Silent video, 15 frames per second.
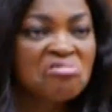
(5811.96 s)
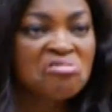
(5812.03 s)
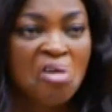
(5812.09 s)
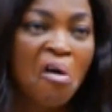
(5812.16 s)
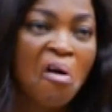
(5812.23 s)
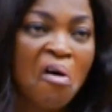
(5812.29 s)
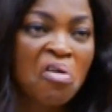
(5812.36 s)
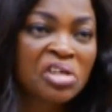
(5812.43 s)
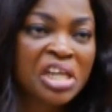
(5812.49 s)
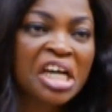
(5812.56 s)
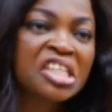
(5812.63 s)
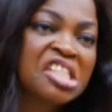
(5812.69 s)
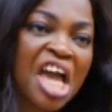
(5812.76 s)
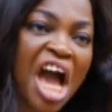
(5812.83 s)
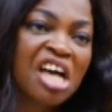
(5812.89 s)
No,
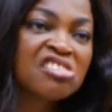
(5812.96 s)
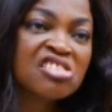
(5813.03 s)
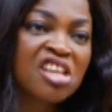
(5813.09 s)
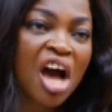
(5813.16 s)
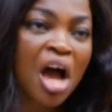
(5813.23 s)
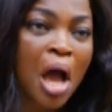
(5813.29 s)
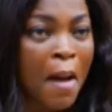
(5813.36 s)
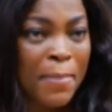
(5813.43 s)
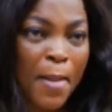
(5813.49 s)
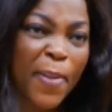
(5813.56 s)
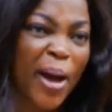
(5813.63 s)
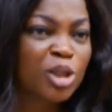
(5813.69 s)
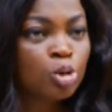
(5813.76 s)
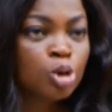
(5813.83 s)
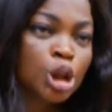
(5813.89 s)
that's the answer.
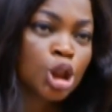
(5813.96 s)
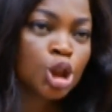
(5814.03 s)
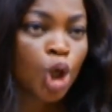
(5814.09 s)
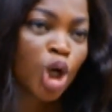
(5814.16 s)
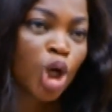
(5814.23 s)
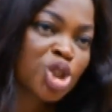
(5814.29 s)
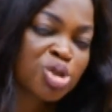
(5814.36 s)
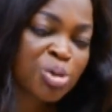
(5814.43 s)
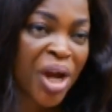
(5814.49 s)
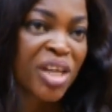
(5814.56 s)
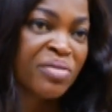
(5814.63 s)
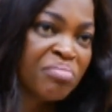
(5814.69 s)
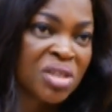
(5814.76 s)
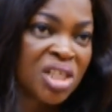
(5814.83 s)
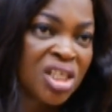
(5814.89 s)
Papa, you did not
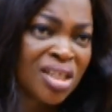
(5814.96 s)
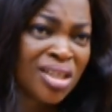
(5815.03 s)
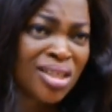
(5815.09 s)
train me.